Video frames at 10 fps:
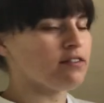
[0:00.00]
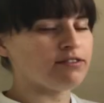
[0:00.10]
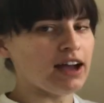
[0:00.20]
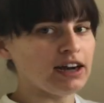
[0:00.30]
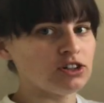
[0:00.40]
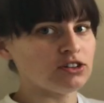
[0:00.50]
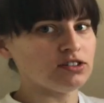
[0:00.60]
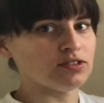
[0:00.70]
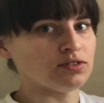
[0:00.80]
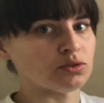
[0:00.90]
Factors
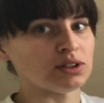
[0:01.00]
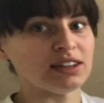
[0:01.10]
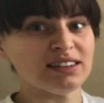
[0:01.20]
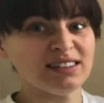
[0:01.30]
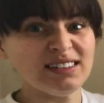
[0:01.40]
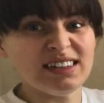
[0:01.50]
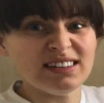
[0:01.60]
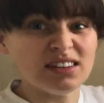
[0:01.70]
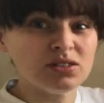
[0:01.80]
of 3. This is easy.